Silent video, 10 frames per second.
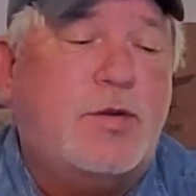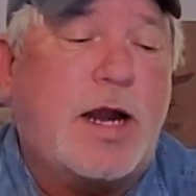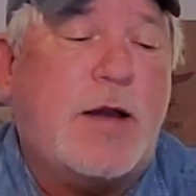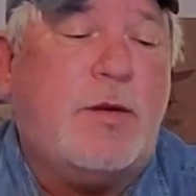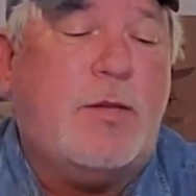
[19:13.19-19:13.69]

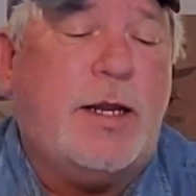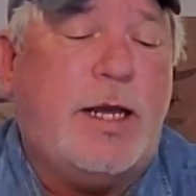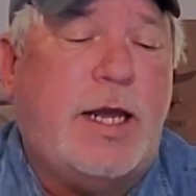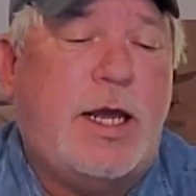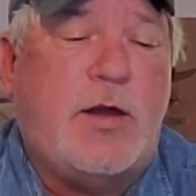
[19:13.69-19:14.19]

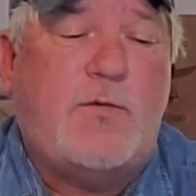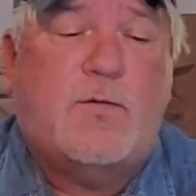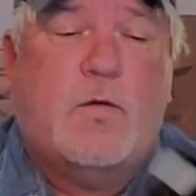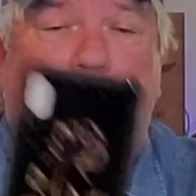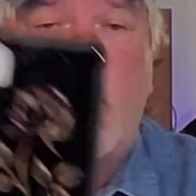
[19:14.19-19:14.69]
Probably
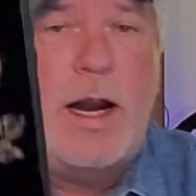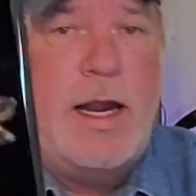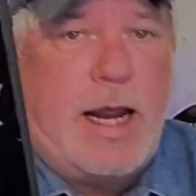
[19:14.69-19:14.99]
for an